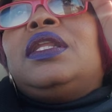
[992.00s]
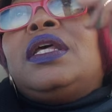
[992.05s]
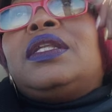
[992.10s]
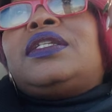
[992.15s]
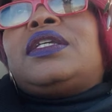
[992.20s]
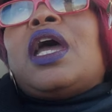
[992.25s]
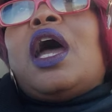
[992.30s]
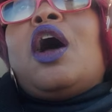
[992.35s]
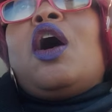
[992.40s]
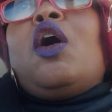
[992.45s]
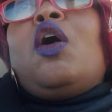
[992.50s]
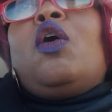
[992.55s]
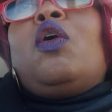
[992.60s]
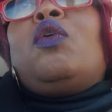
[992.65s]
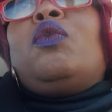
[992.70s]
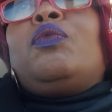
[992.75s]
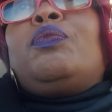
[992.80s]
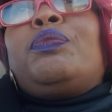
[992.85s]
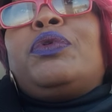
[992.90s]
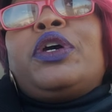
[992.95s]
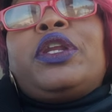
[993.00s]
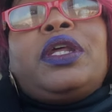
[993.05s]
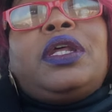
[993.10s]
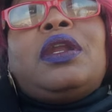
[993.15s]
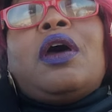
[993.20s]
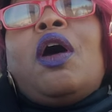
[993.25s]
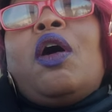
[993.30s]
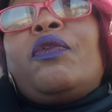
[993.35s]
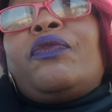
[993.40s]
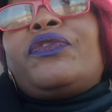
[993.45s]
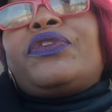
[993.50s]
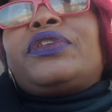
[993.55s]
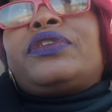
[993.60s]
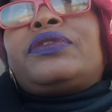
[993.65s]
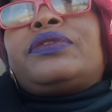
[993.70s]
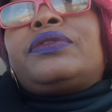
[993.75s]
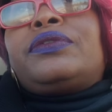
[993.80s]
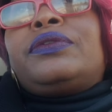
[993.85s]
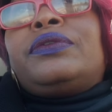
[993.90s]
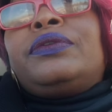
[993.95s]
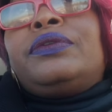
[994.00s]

that y'all put in office.